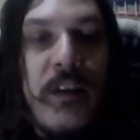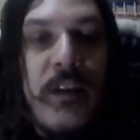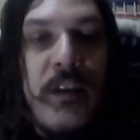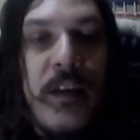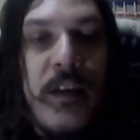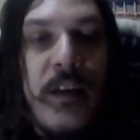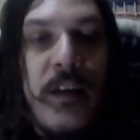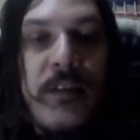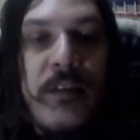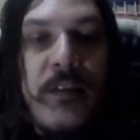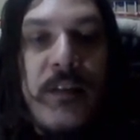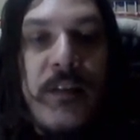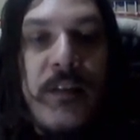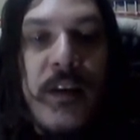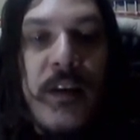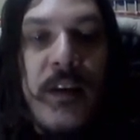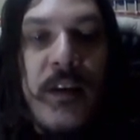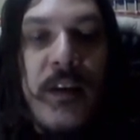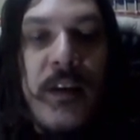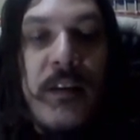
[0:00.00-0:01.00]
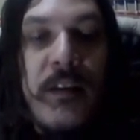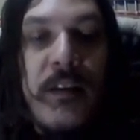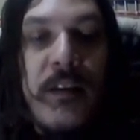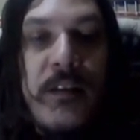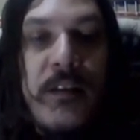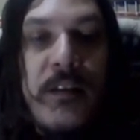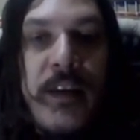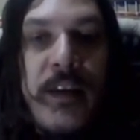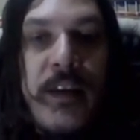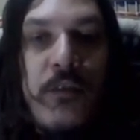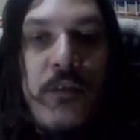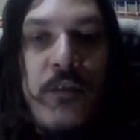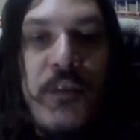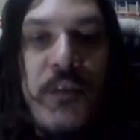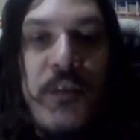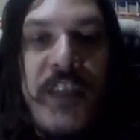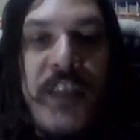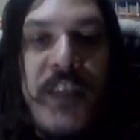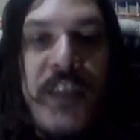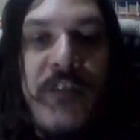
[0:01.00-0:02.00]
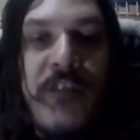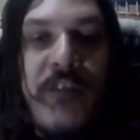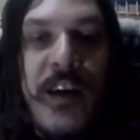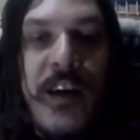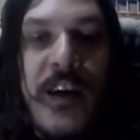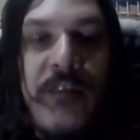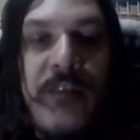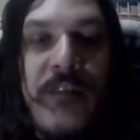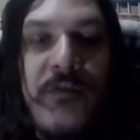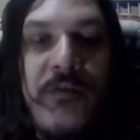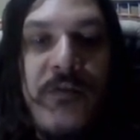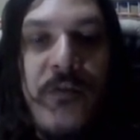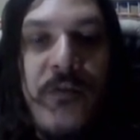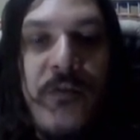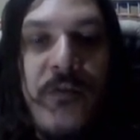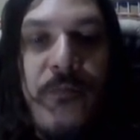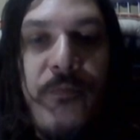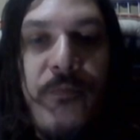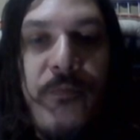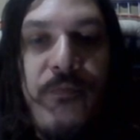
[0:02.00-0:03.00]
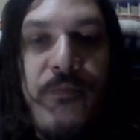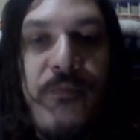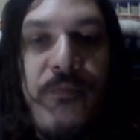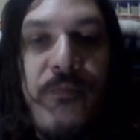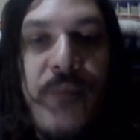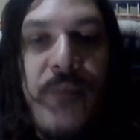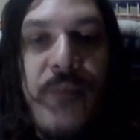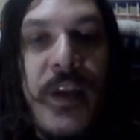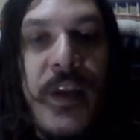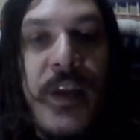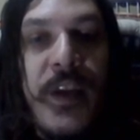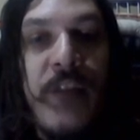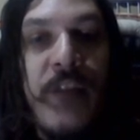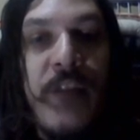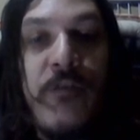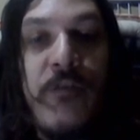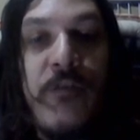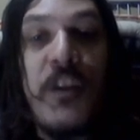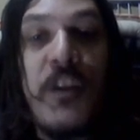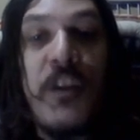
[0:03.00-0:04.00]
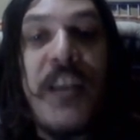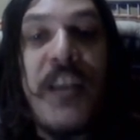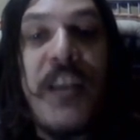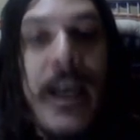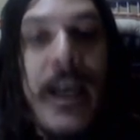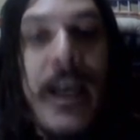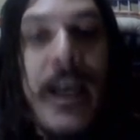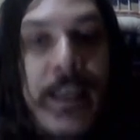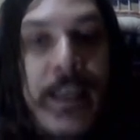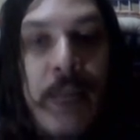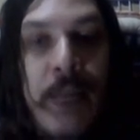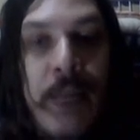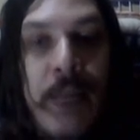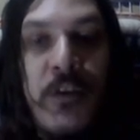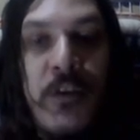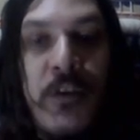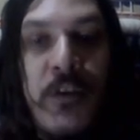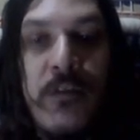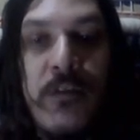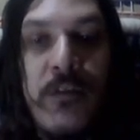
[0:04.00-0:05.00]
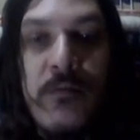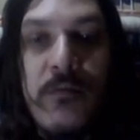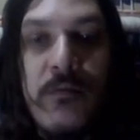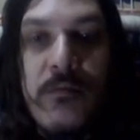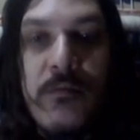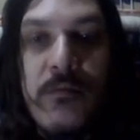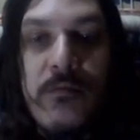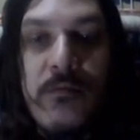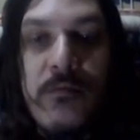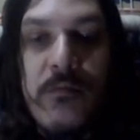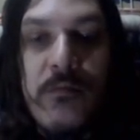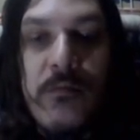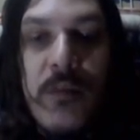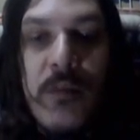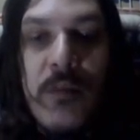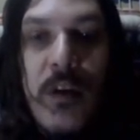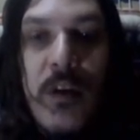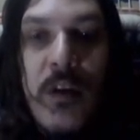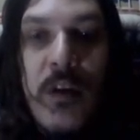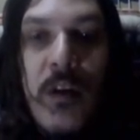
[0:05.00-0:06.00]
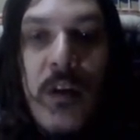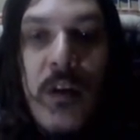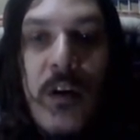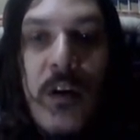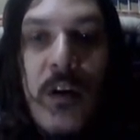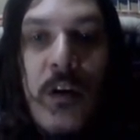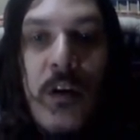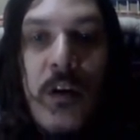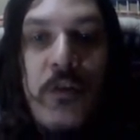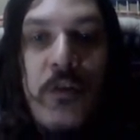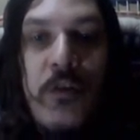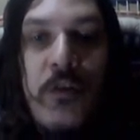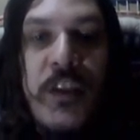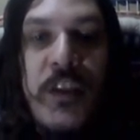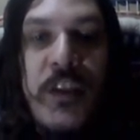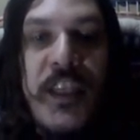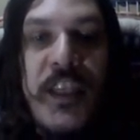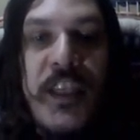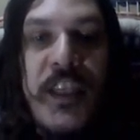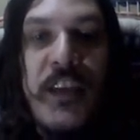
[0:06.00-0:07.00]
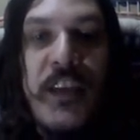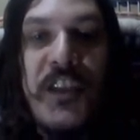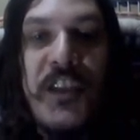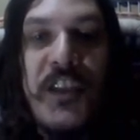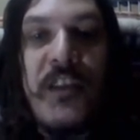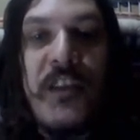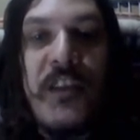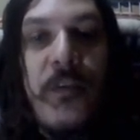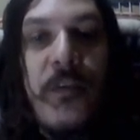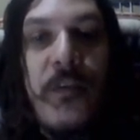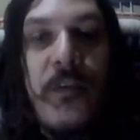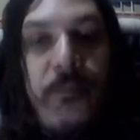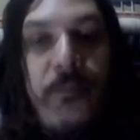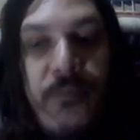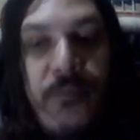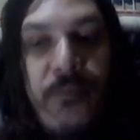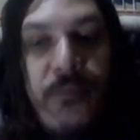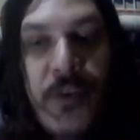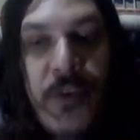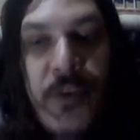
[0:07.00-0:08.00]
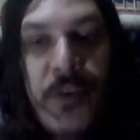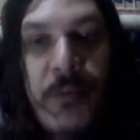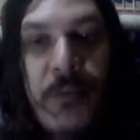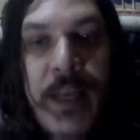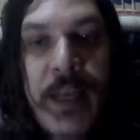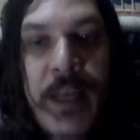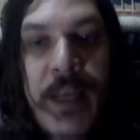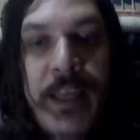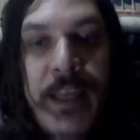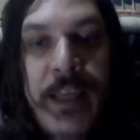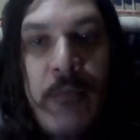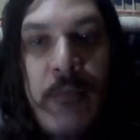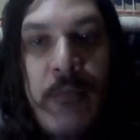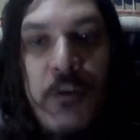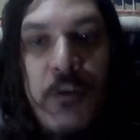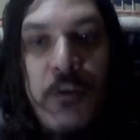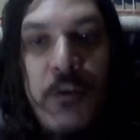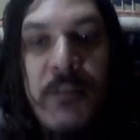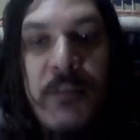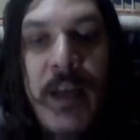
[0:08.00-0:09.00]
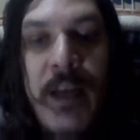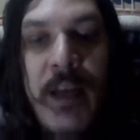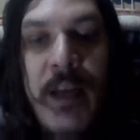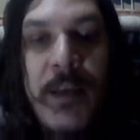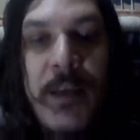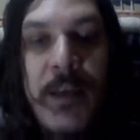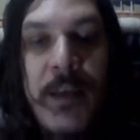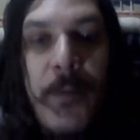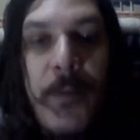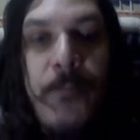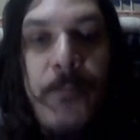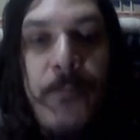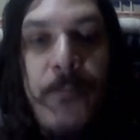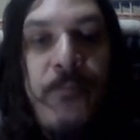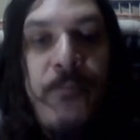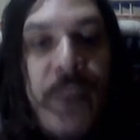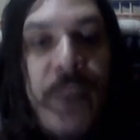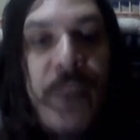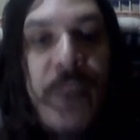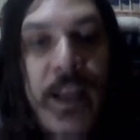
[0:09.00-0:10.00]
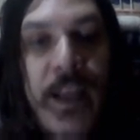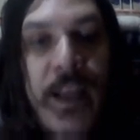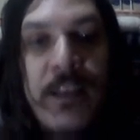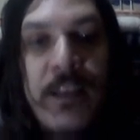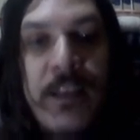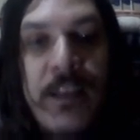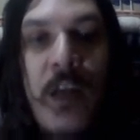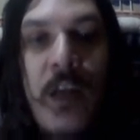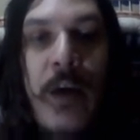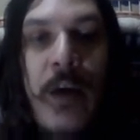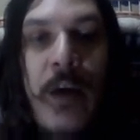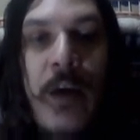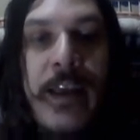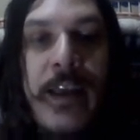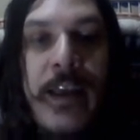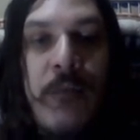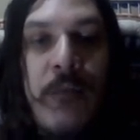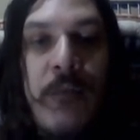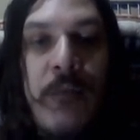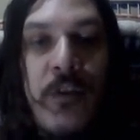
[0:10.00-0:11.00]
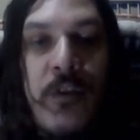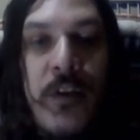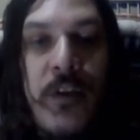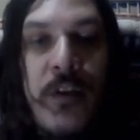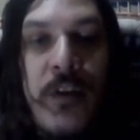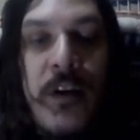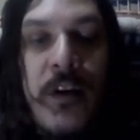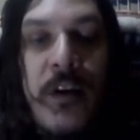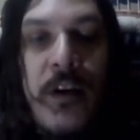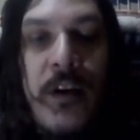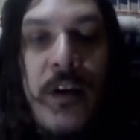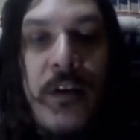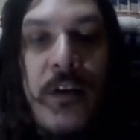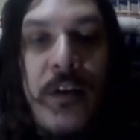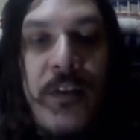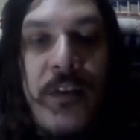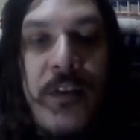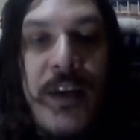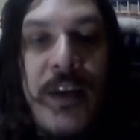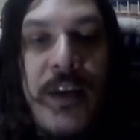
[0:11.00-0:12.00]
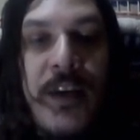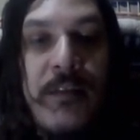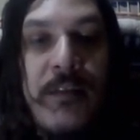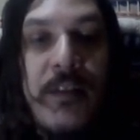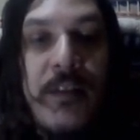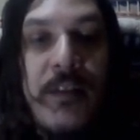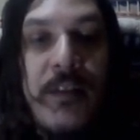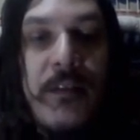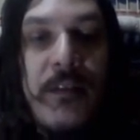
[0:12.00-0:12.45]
and uh, knight to c5 here first I capture on g6 black captures back and now I capture the the knight